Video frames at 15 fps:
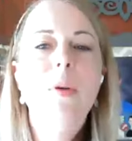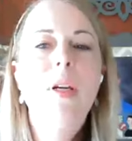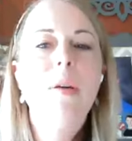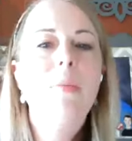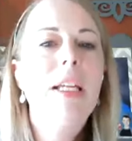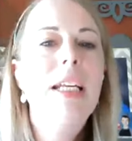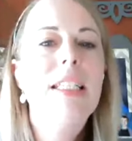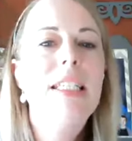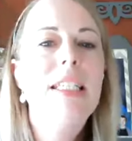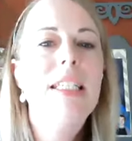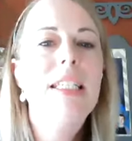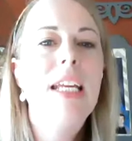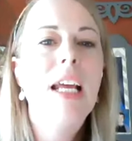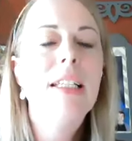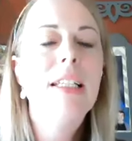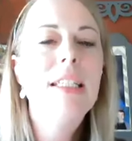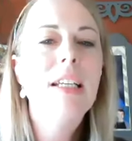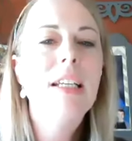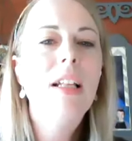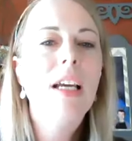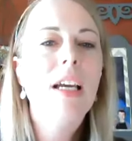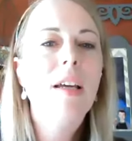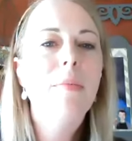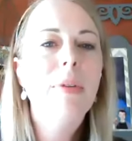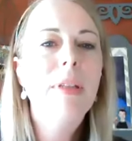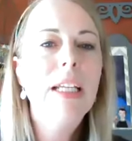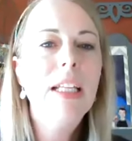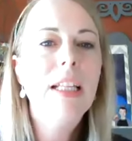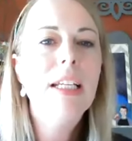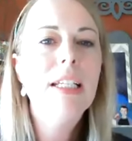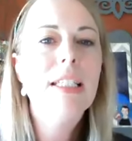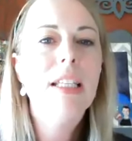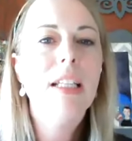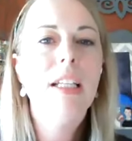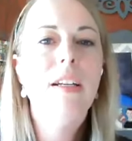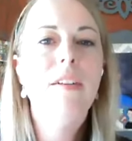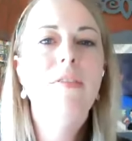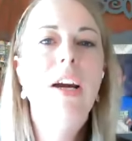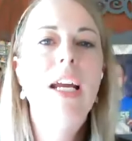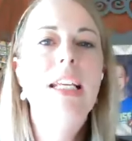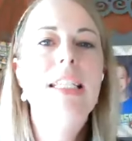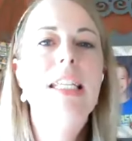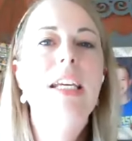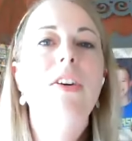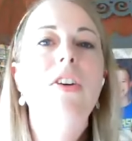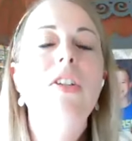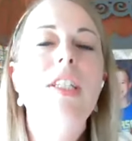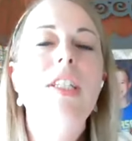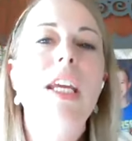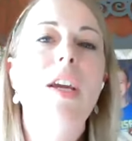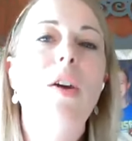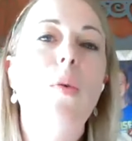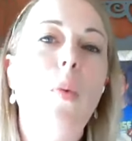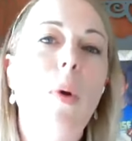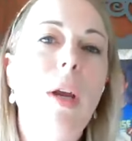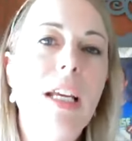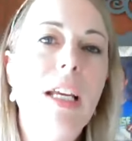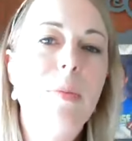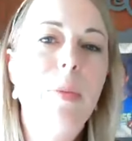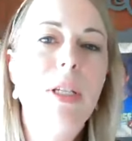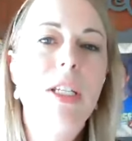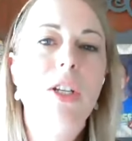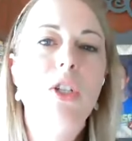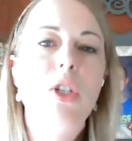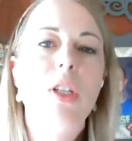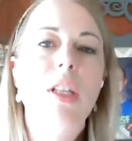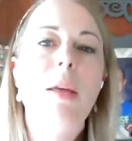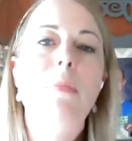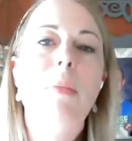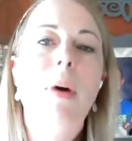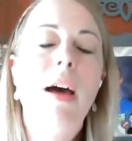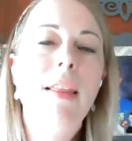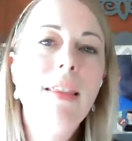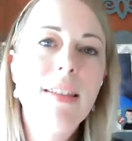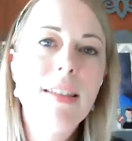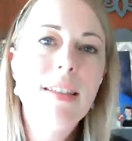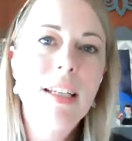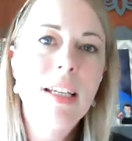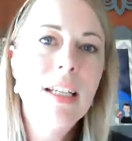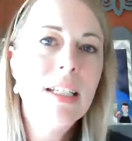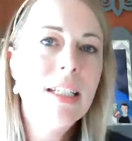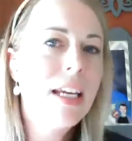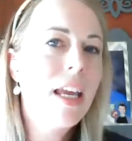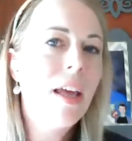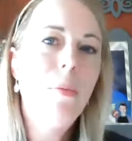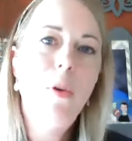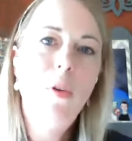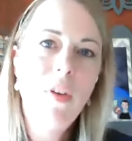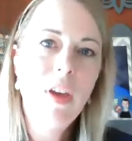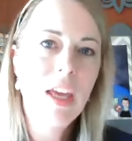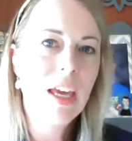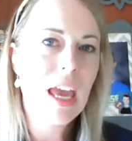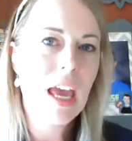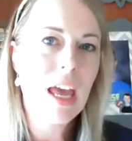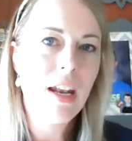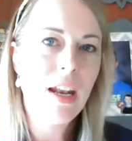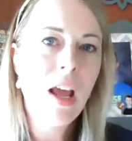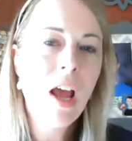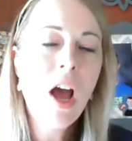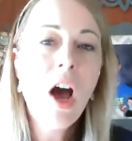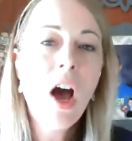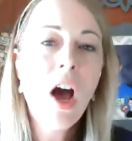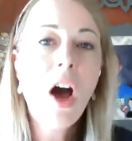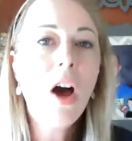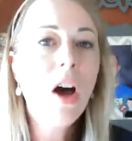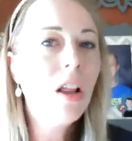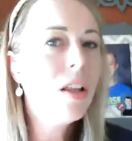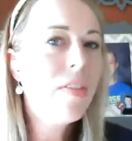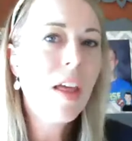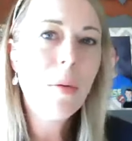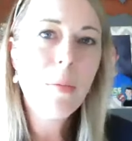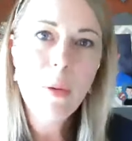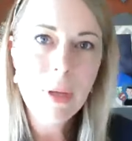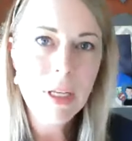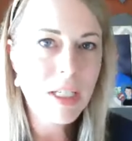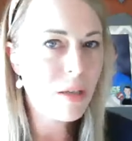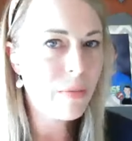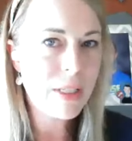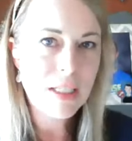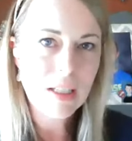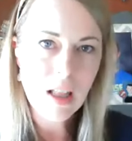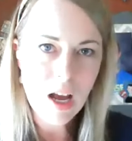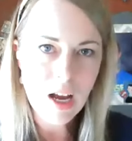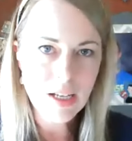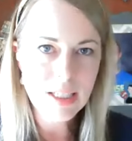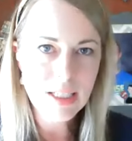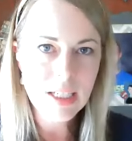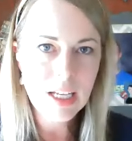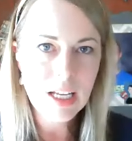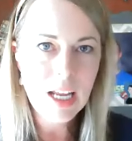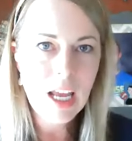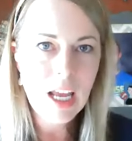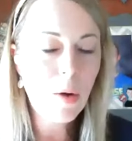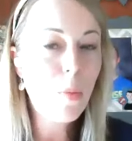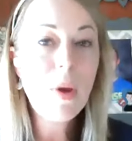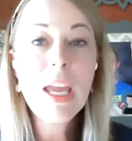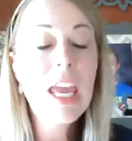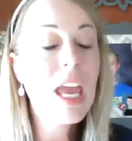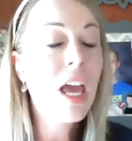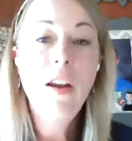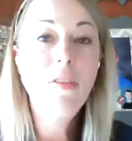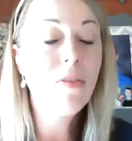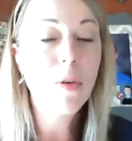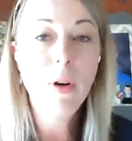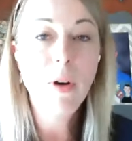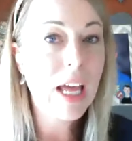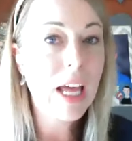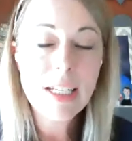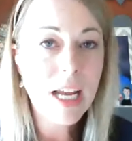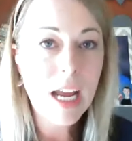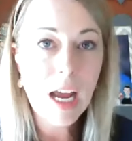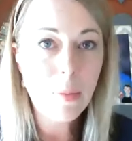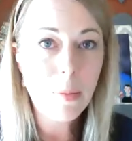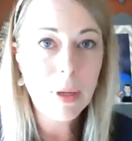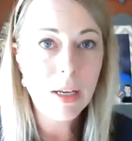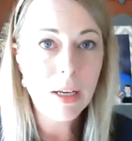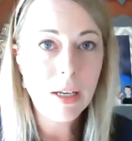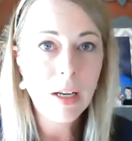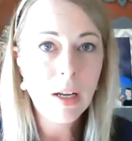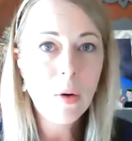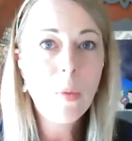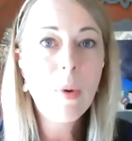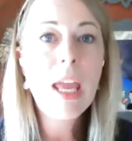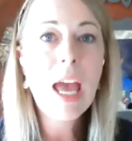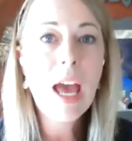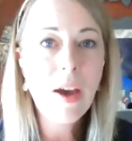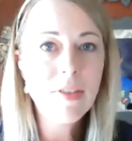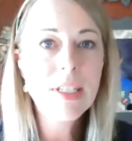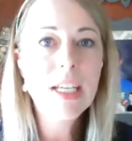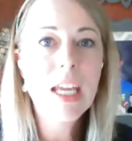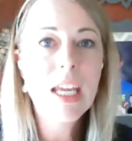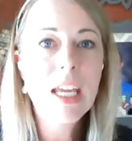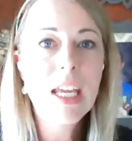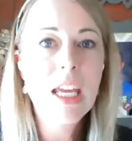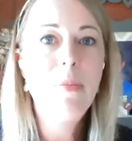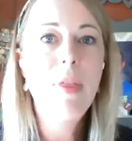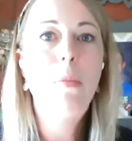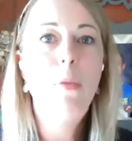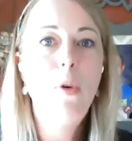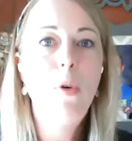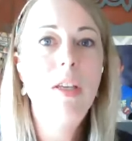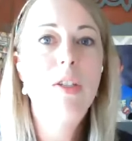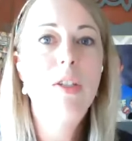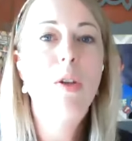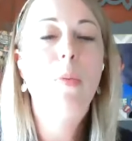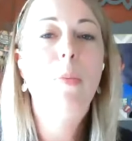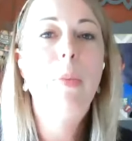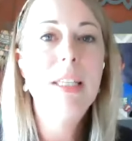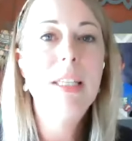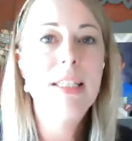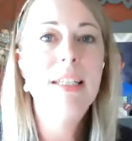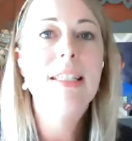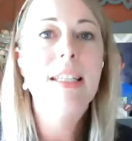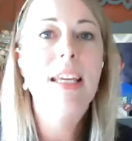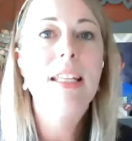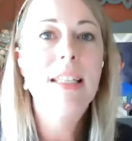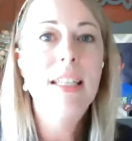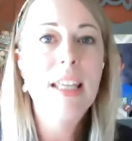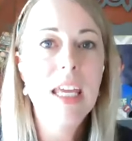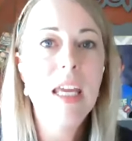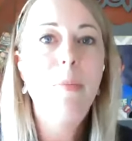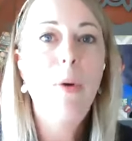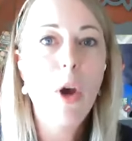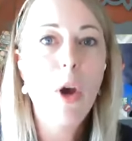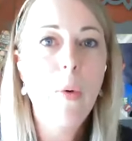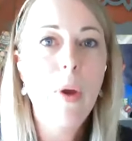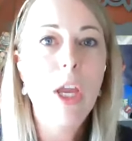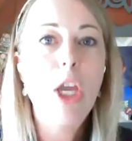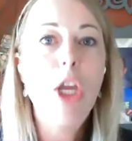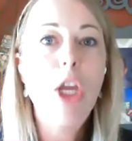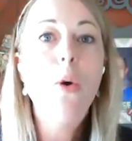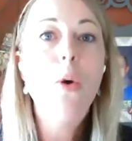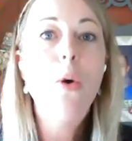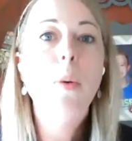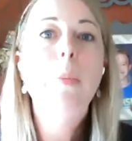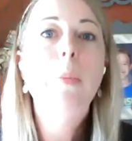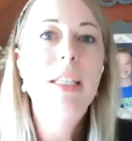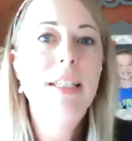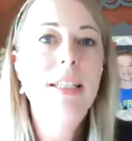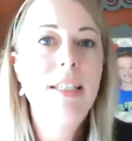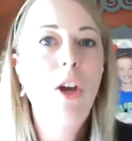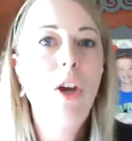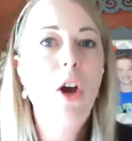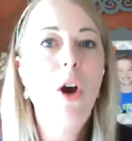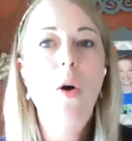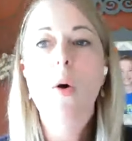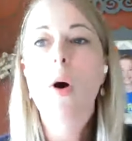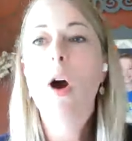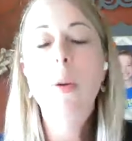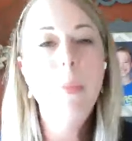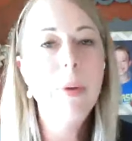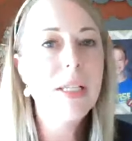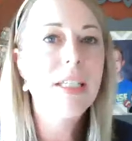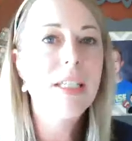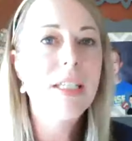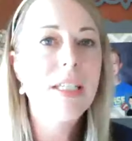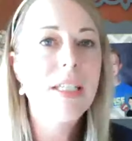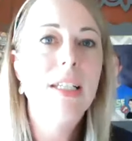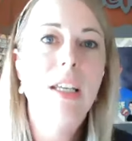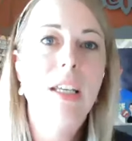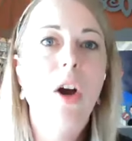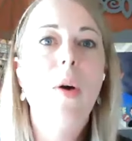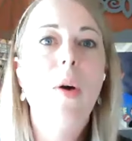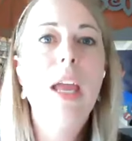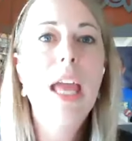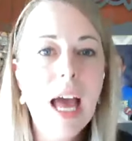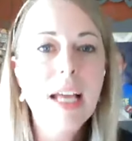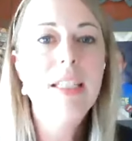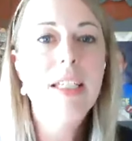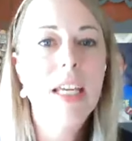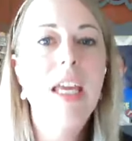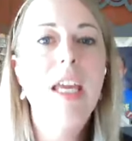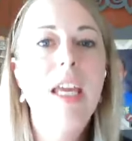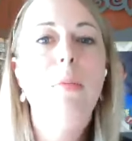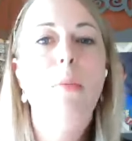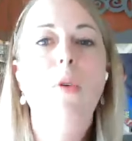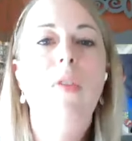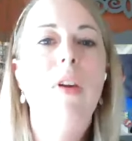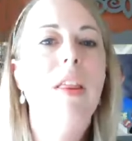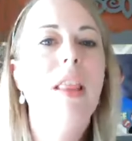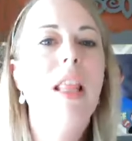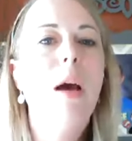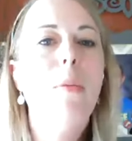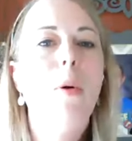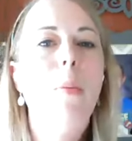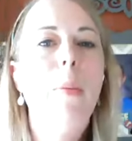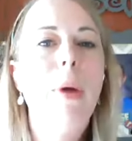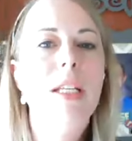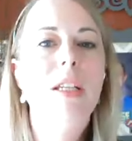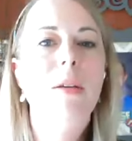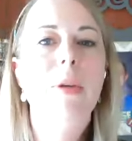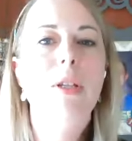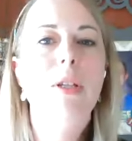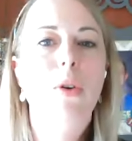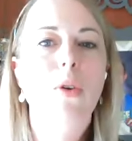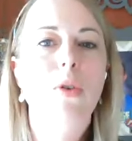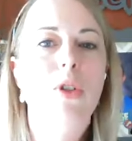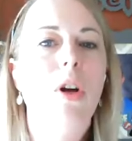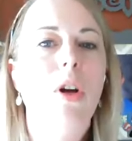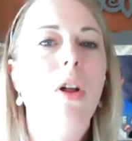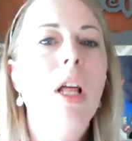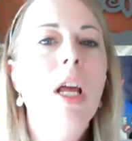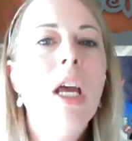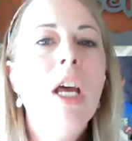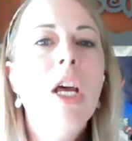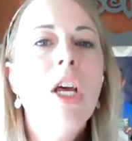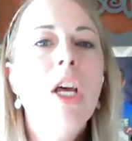to a complete standstill and completely solidifies, it could take weeks, potentially months, to get moving again. All of that momentum is lost. And we can't afford that to happen. We have to keep that moving so business can keep going. Your business can go. Our business can go. It has to keep moving. That momentum is crucial.